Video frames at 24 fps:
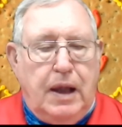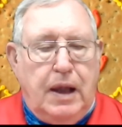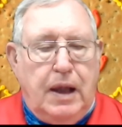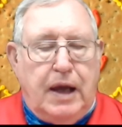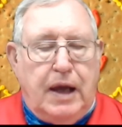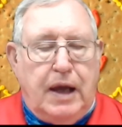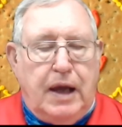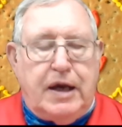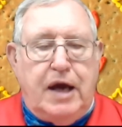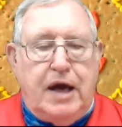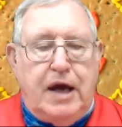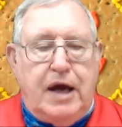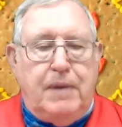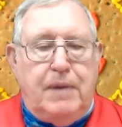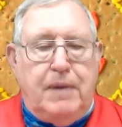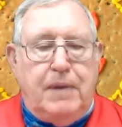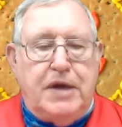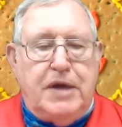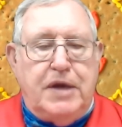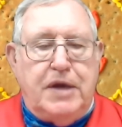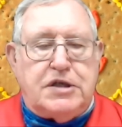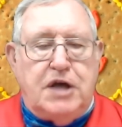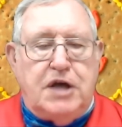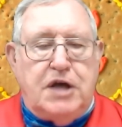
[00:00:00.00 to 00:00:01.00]
I kind of
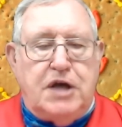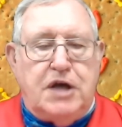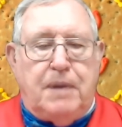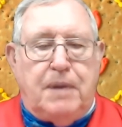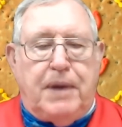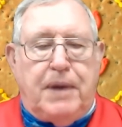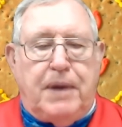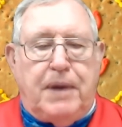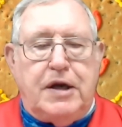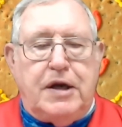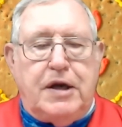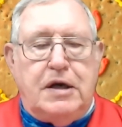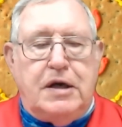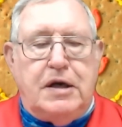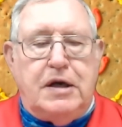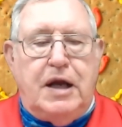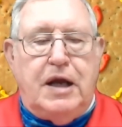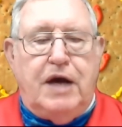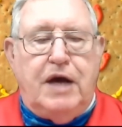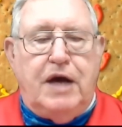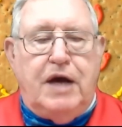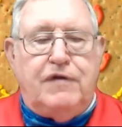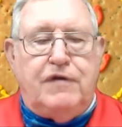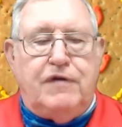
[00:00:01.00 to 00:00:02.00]
messed up. I didn't
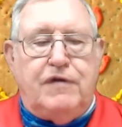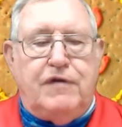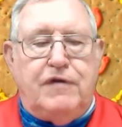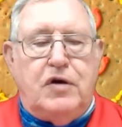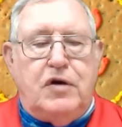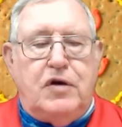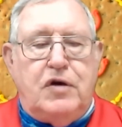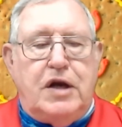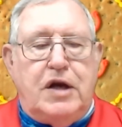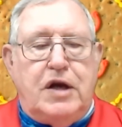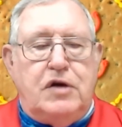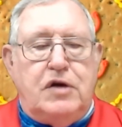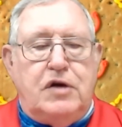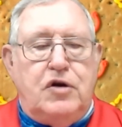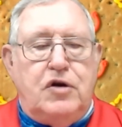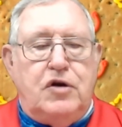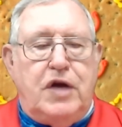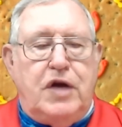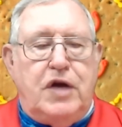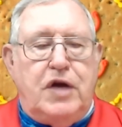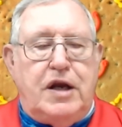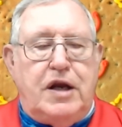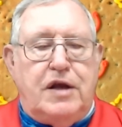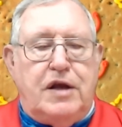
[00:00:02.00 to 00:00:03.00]
have you do
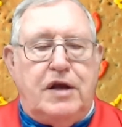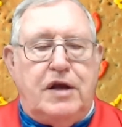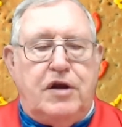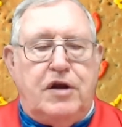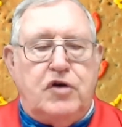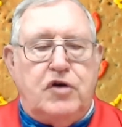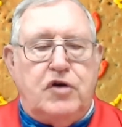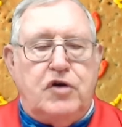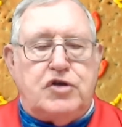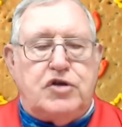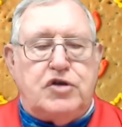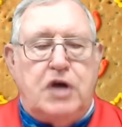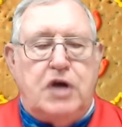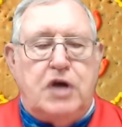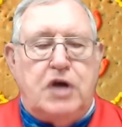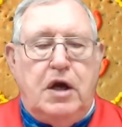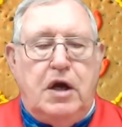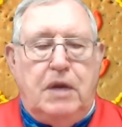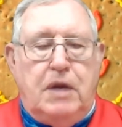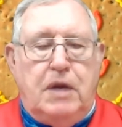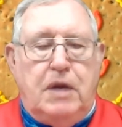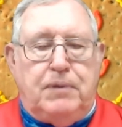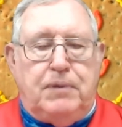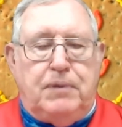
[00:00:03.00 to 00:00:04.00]
any of those
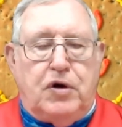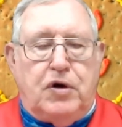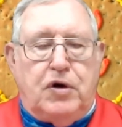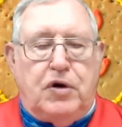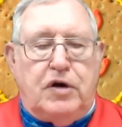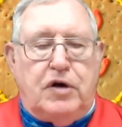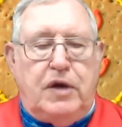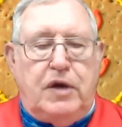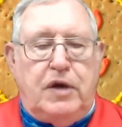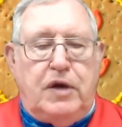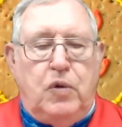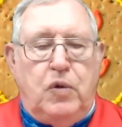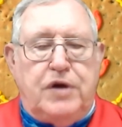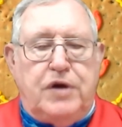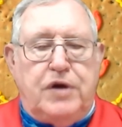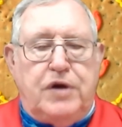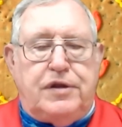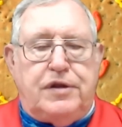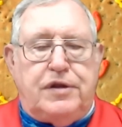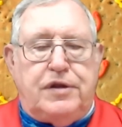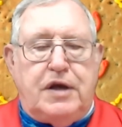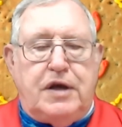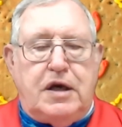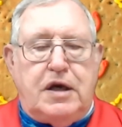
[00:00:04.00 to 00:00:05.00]
purely
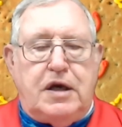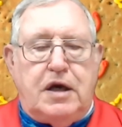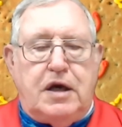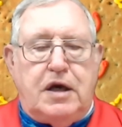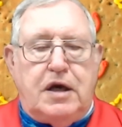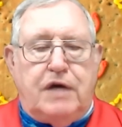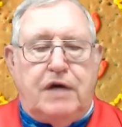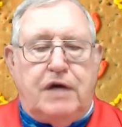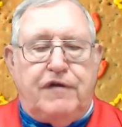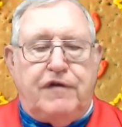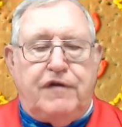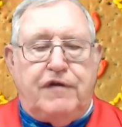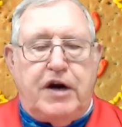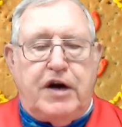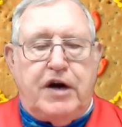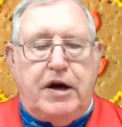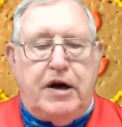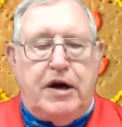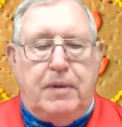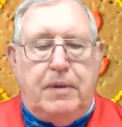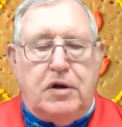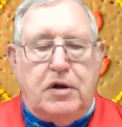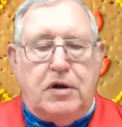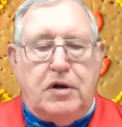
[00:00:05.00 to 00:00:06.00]
with the
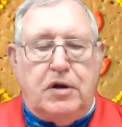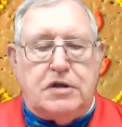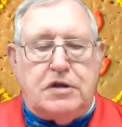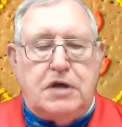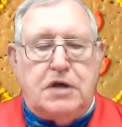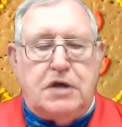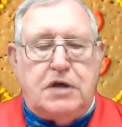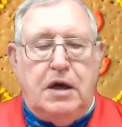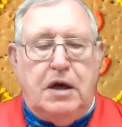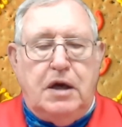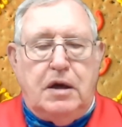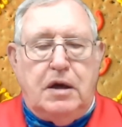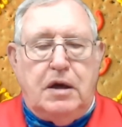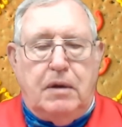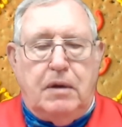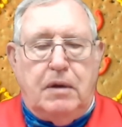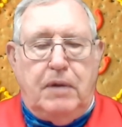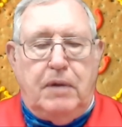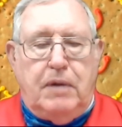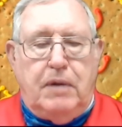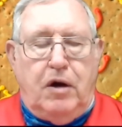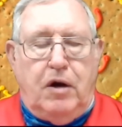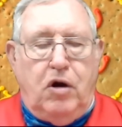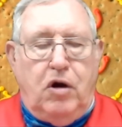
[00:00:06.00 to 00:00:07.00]
variables.
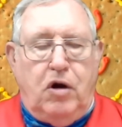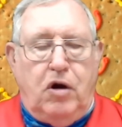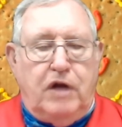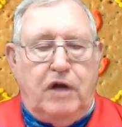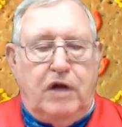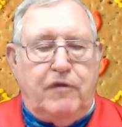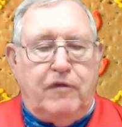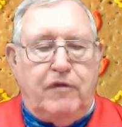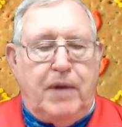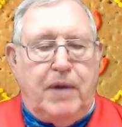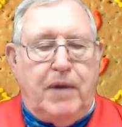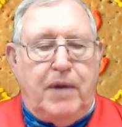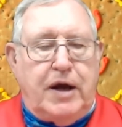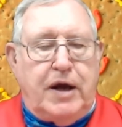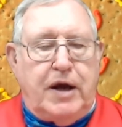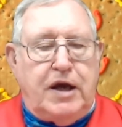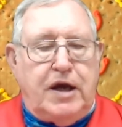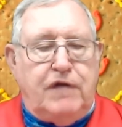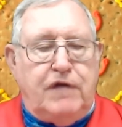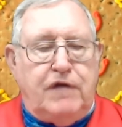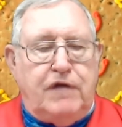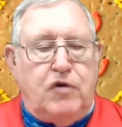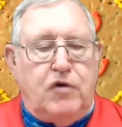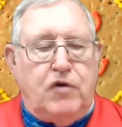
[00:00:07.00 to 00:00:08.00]
All of them I
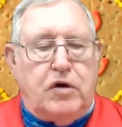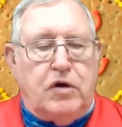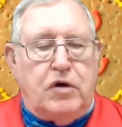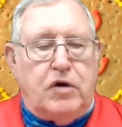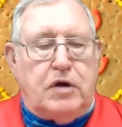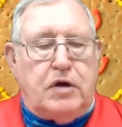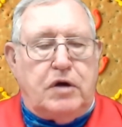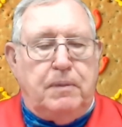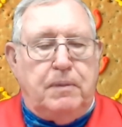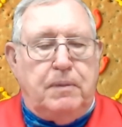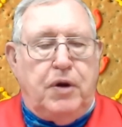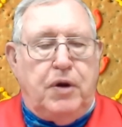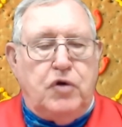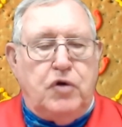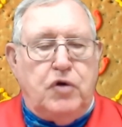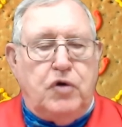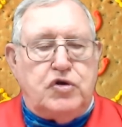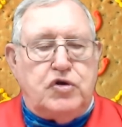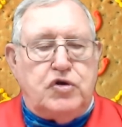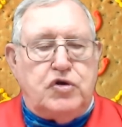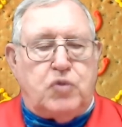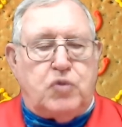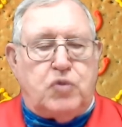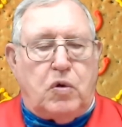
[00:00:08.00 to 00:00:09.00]
gave you on
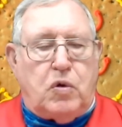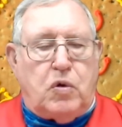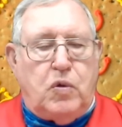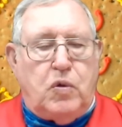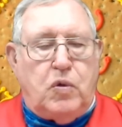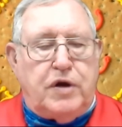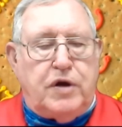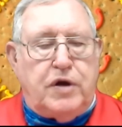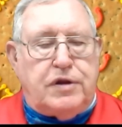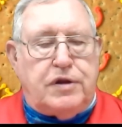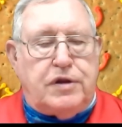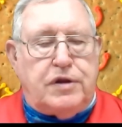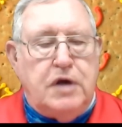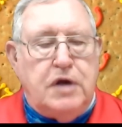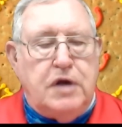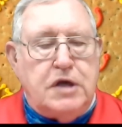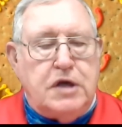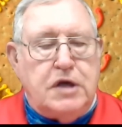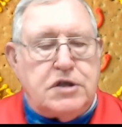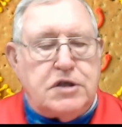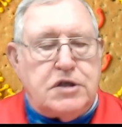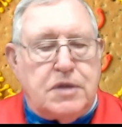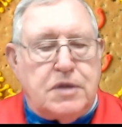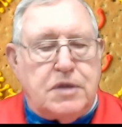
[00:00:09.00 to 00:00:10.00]
compose were with
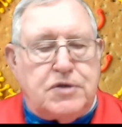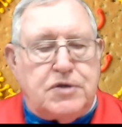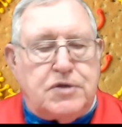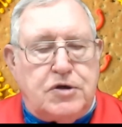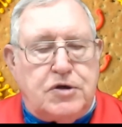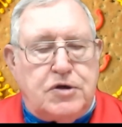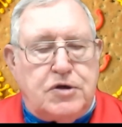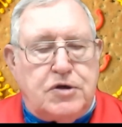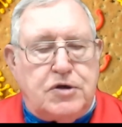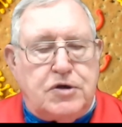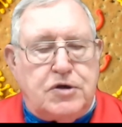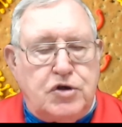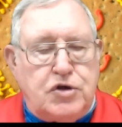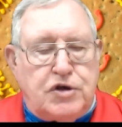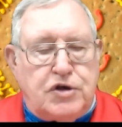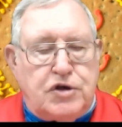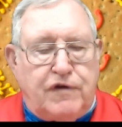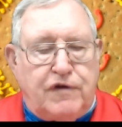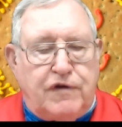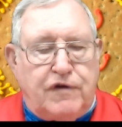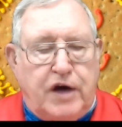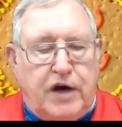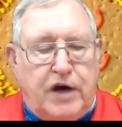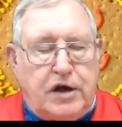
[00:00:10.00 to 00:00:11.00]
substitution
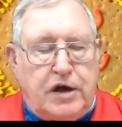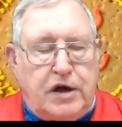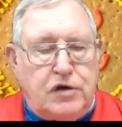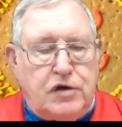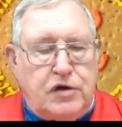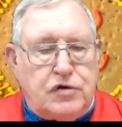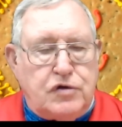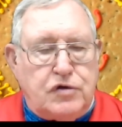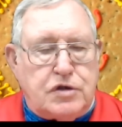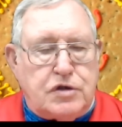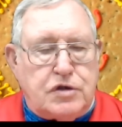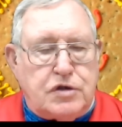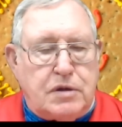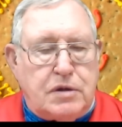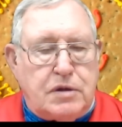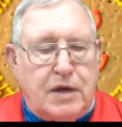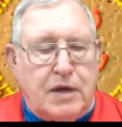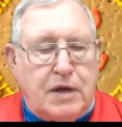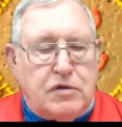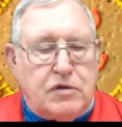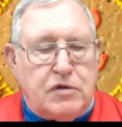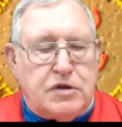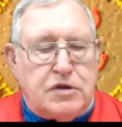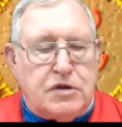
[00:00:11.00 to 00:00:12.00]
values.
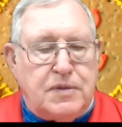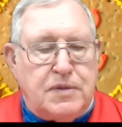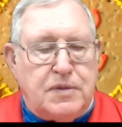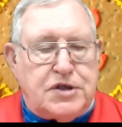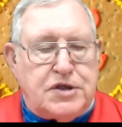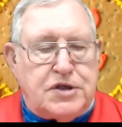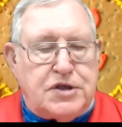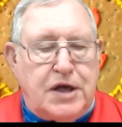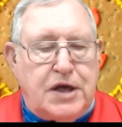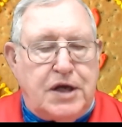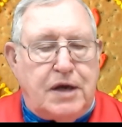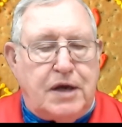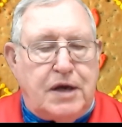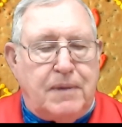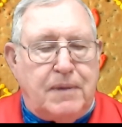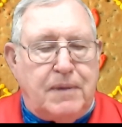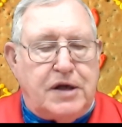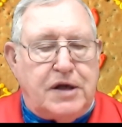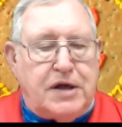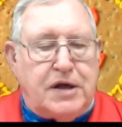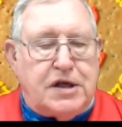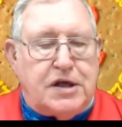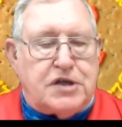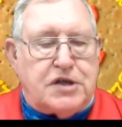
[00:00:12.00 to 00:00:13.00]
That was a mistake in
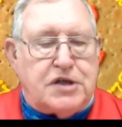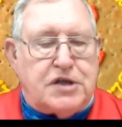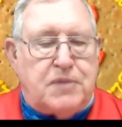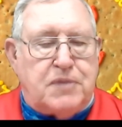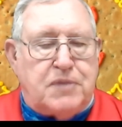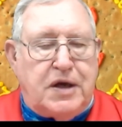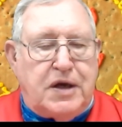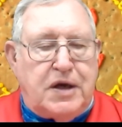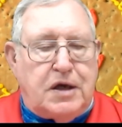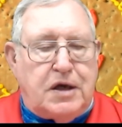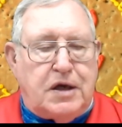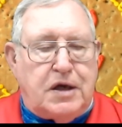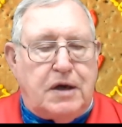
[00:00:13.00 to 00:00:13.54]
my test making.